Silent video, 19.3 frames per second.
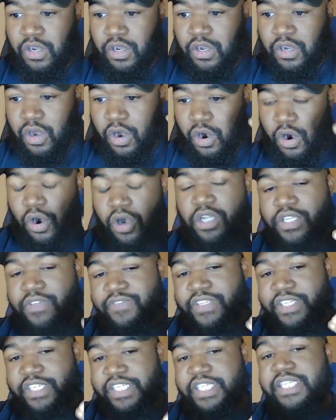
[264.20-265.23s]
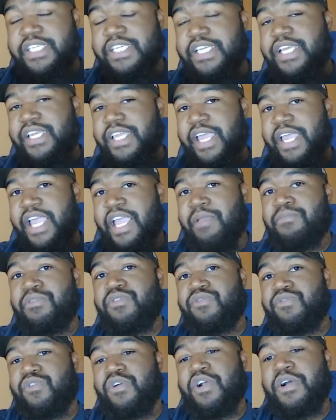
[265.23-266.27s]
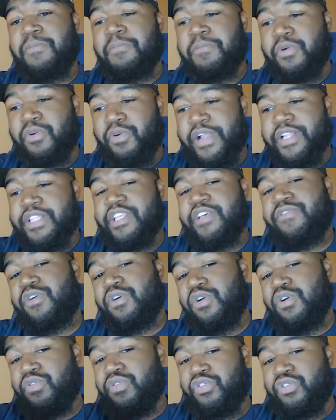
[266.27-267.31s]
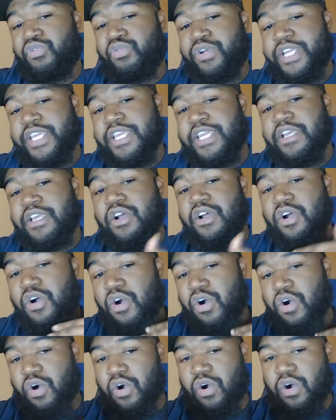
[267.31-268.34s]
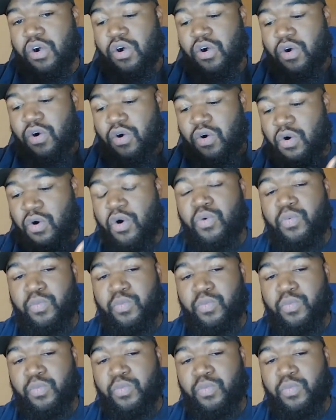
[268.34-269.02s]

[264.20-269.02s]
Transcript: All of the GTA games from Grand Theft Auto 3 and